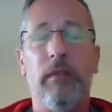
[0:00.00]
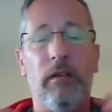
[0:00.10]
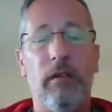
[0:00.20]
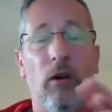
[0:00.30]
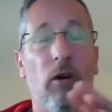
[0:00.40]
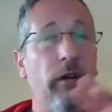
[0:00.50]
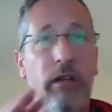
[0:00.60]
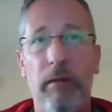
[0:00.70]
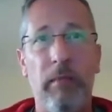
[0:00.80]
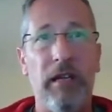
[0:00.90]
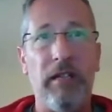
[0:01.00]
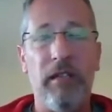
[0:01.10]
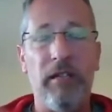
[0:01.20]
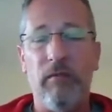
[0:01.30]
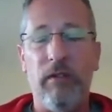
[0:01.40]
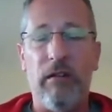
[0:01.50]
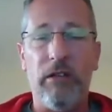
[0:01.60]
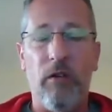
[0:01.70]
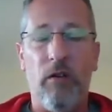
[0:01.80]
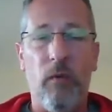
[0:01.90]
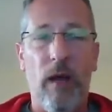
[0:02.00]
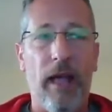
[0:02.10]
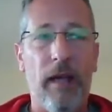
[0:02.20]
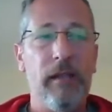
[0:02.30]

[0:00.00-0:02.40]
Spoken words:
online meetings using various software.